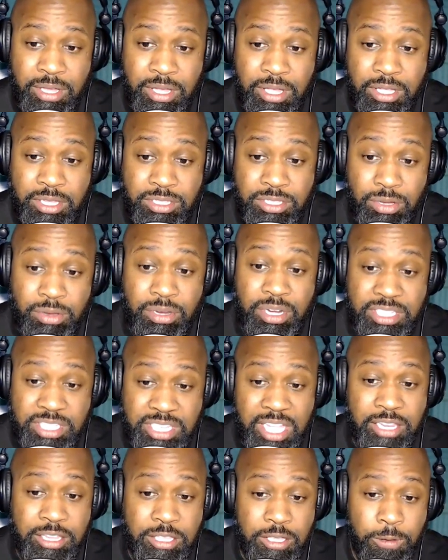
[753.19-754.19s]
So they're
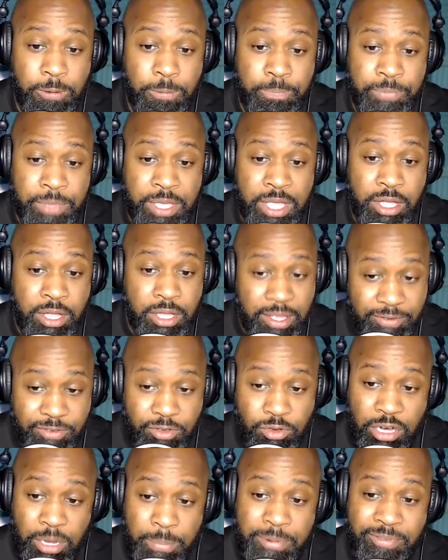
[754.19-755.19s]
telling you, if you
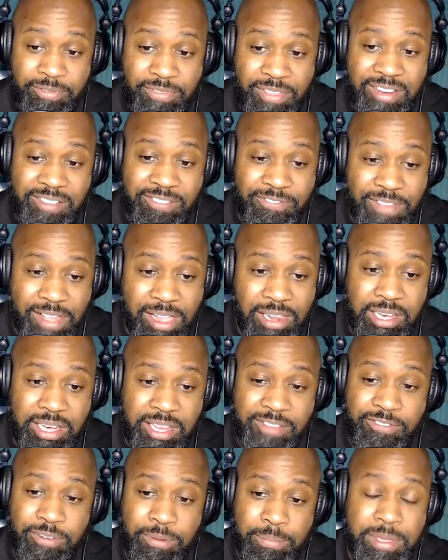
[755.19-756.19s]
want to prevent a felony
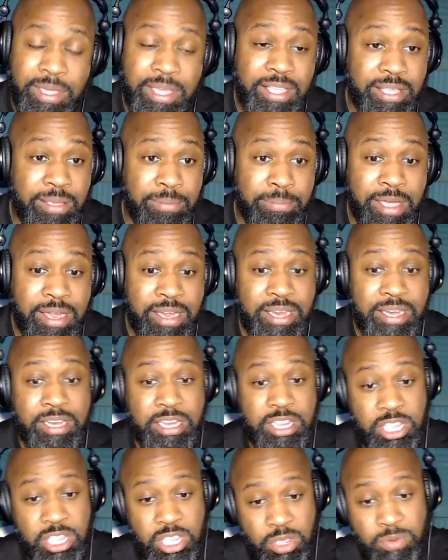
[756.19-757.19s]
from being committed,
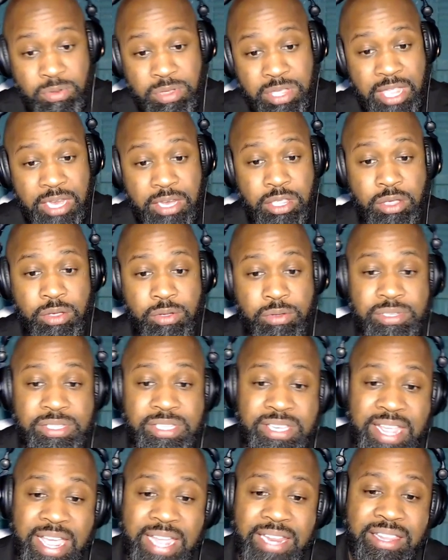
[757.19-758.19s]
you can use
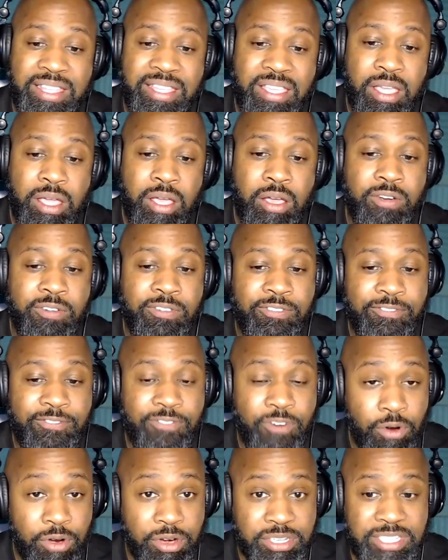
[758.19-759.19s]
deadly
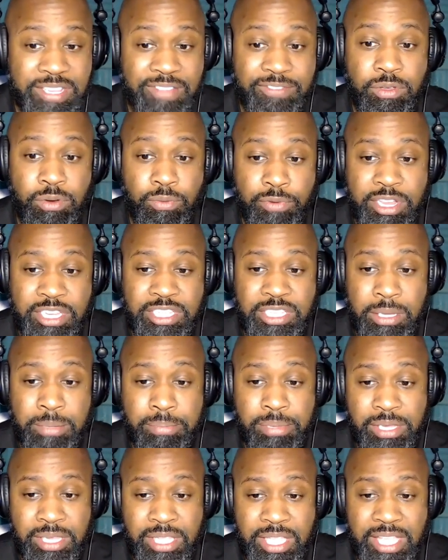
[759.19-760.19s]
force if you reasonably
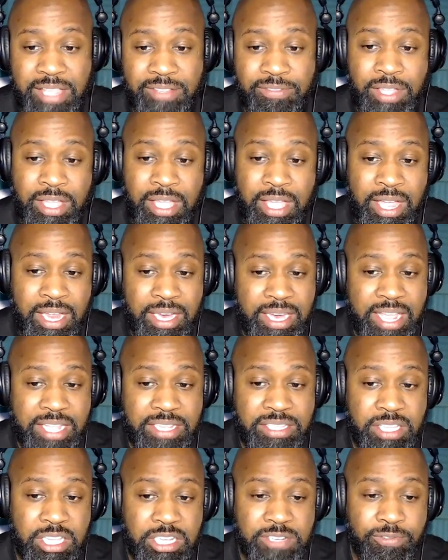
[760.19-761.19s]
believe that
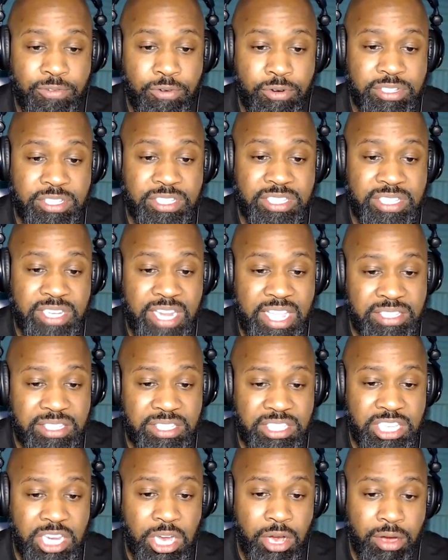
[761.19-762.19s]
such force is
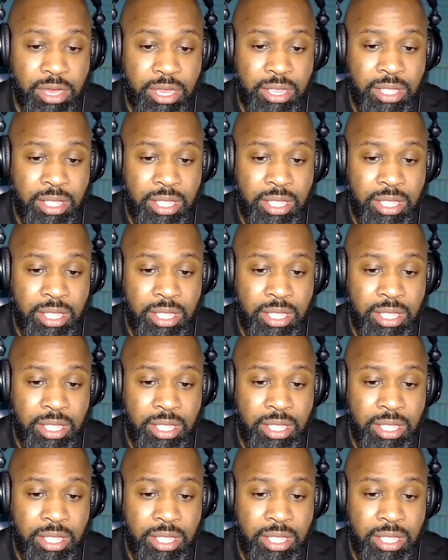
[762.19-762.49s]
necessary